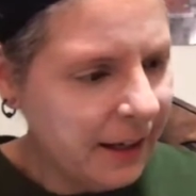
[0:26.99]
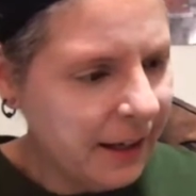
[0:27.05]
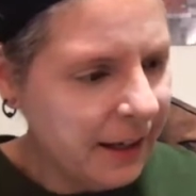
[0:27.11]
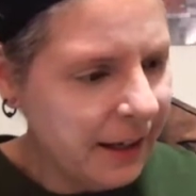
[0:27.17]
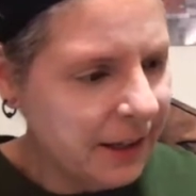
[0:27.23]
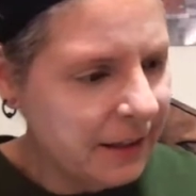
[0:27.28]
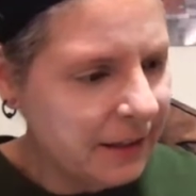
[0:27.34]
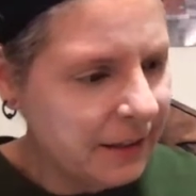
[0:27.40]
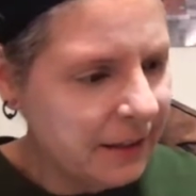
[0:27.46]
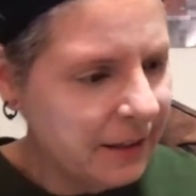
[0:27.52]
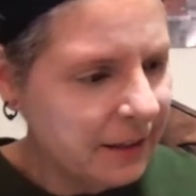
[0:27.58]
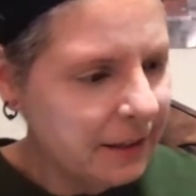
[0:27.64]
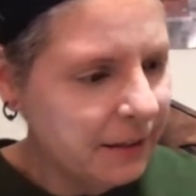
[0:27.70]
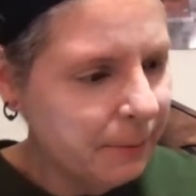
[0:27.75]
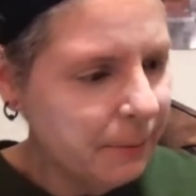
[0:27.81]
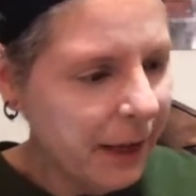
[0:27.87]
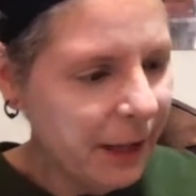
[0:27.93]
And
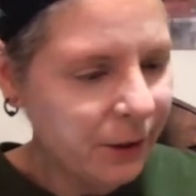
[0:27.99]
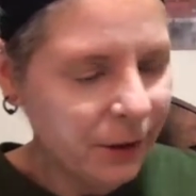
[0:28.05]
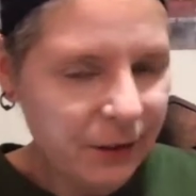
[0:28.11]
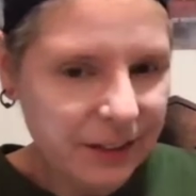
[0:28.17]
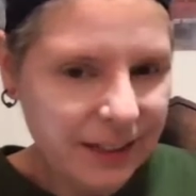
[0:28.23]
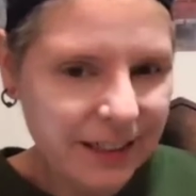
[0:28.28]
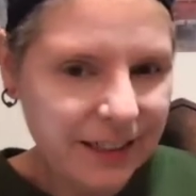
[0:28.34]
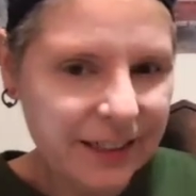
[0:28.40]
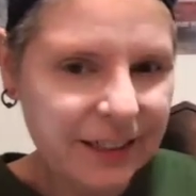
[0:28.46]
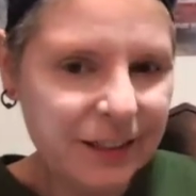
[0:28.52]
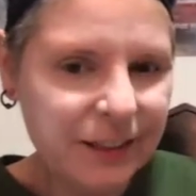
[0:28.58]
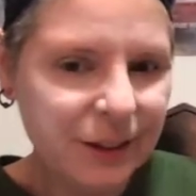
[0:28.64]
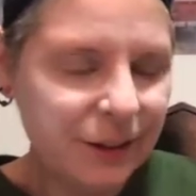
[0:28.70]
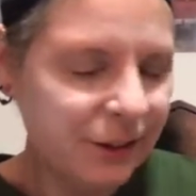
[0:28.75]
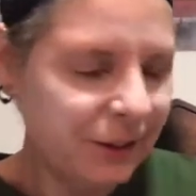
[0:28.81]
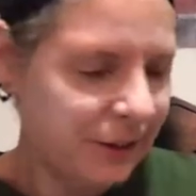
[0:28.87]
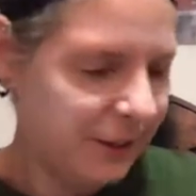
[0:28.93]
spiraling
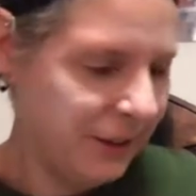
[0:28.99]
too.